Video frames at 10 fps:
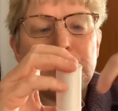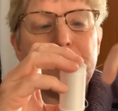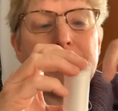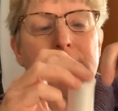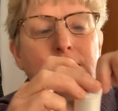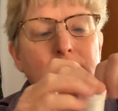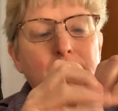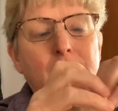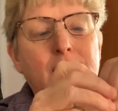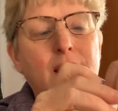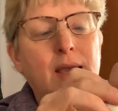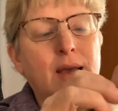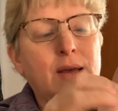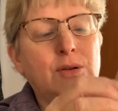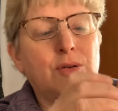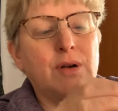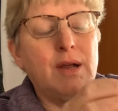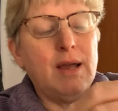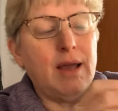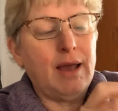pieces like that, or
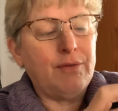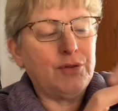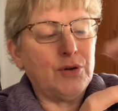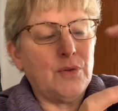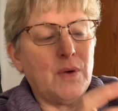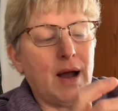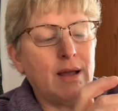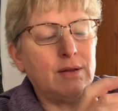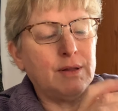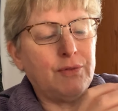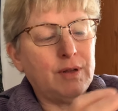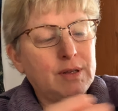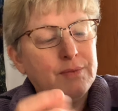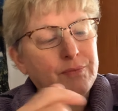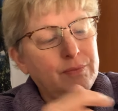after a while, if it